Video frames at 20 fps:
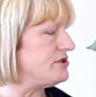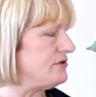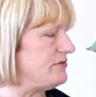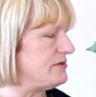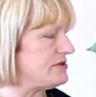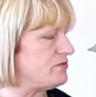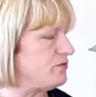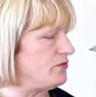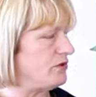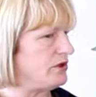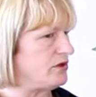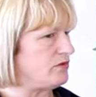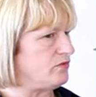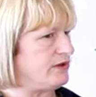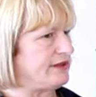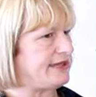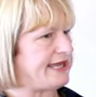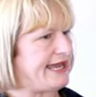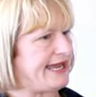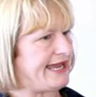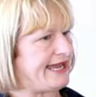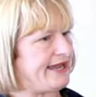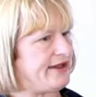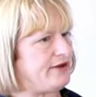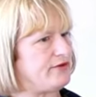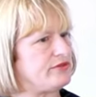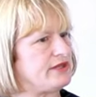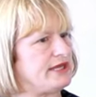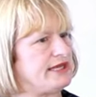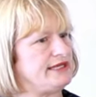to do is work with
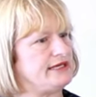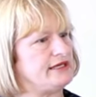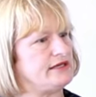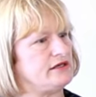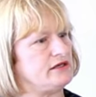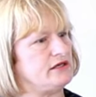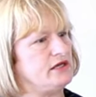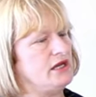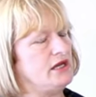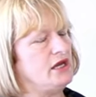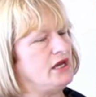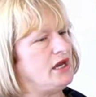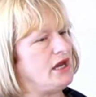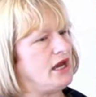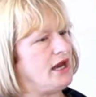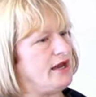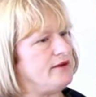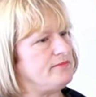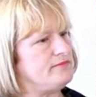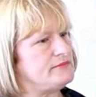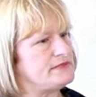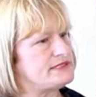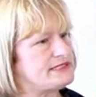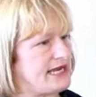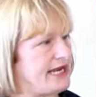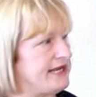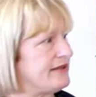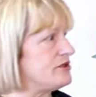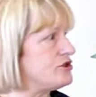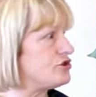how they can
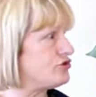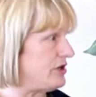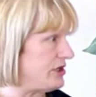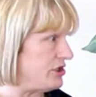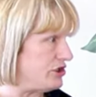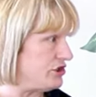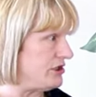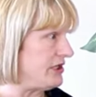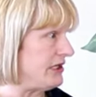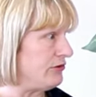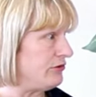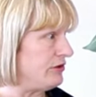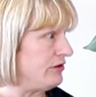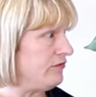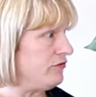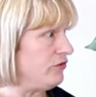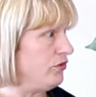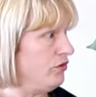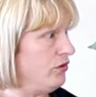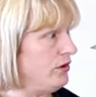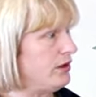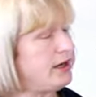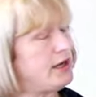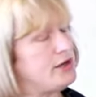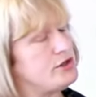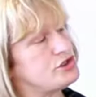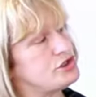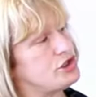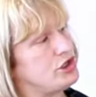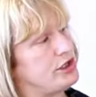take the strategy they're looking for
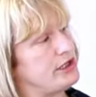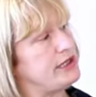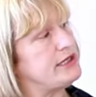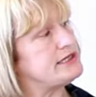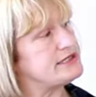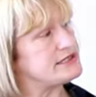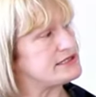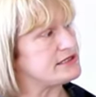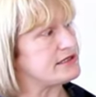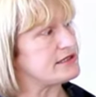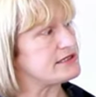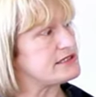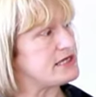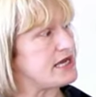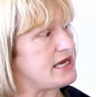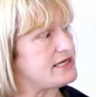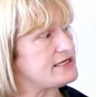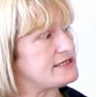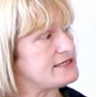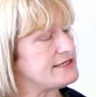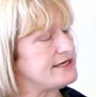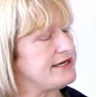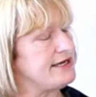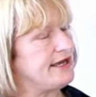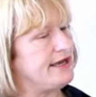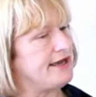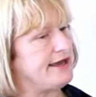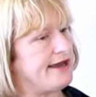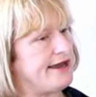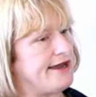and mm-hmm. turn it into success.
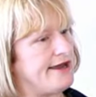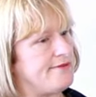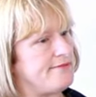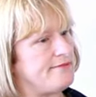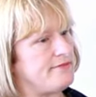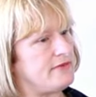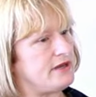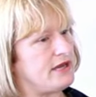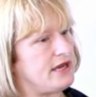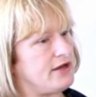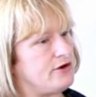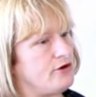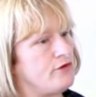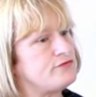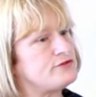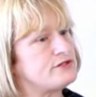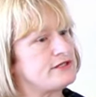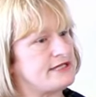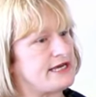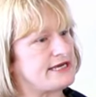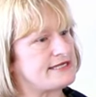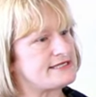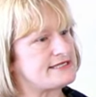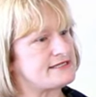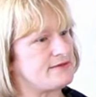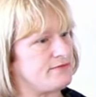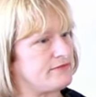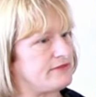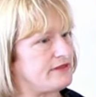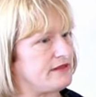And often that's
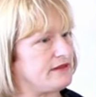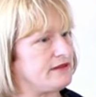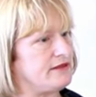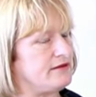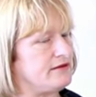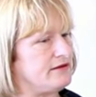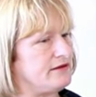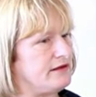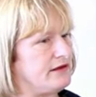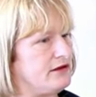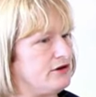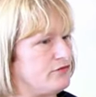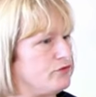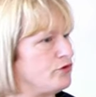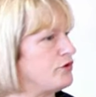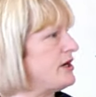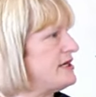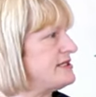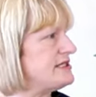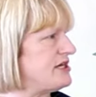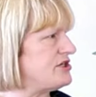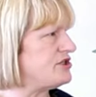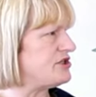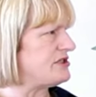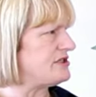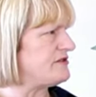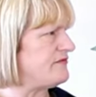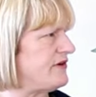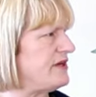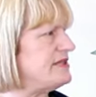something that a lot of
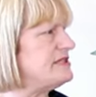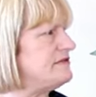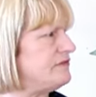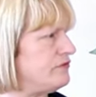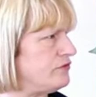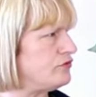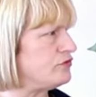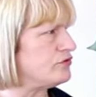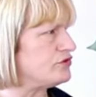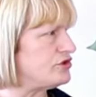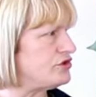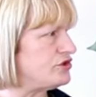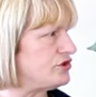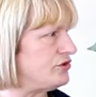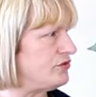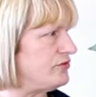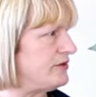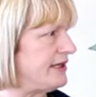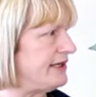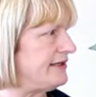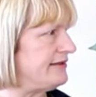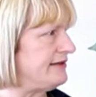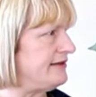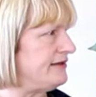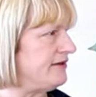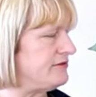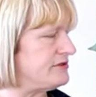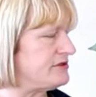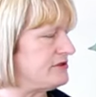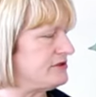organizations find difficult to do. They, you
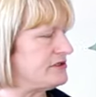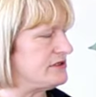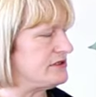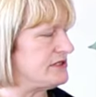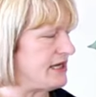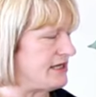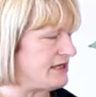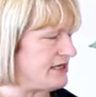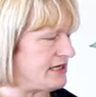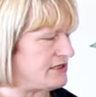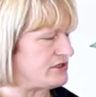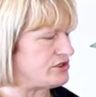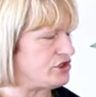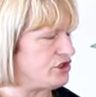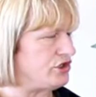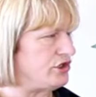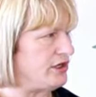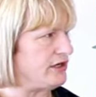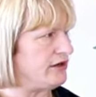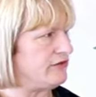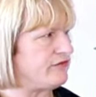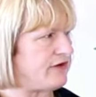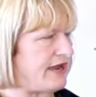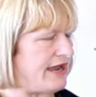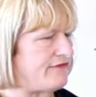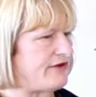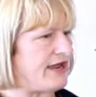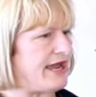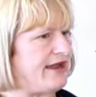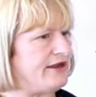know, that turning of
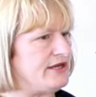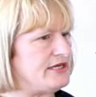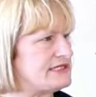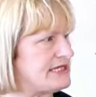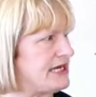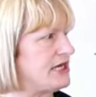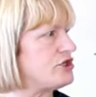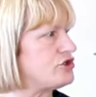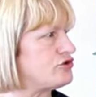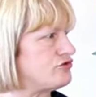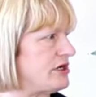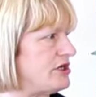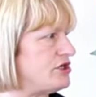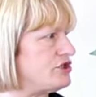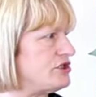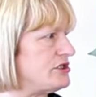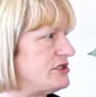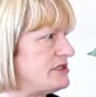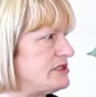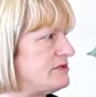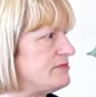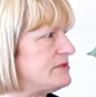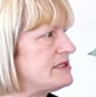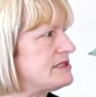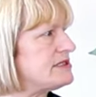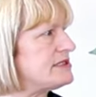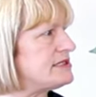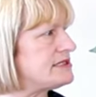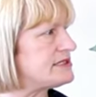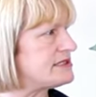how you take strategy into the
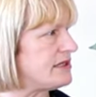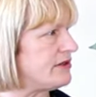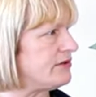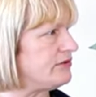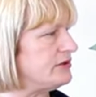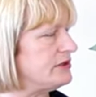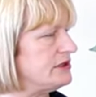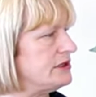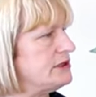business. So